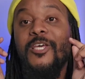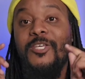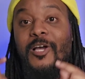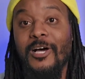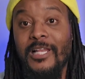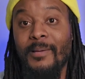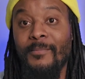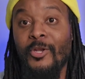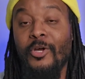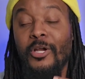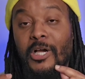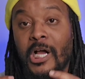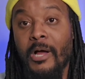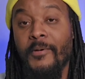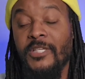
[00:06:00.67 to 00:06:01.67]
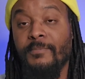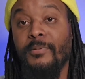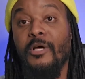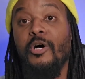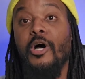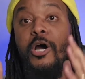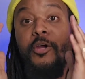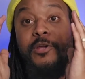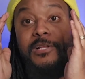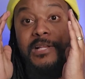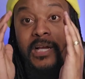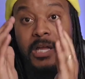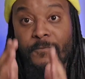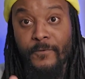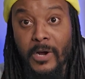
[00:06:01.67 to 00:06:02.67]
Y'all let me know in the comments below. Are you
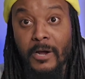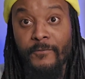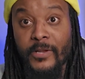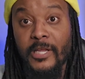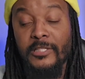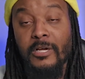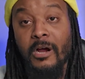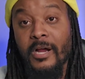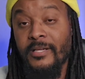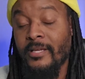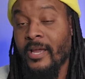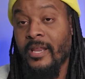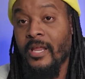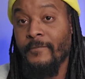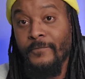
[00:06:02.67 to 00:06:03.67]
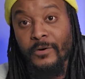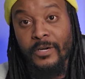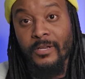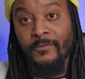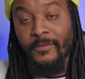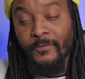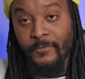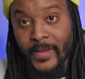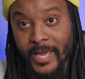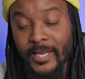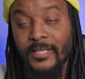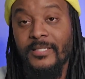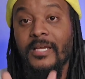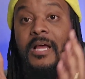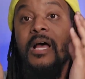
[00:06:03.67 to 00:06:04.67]
looking forward for this RDNA for the
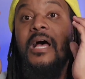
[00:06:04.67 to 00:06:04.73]
event?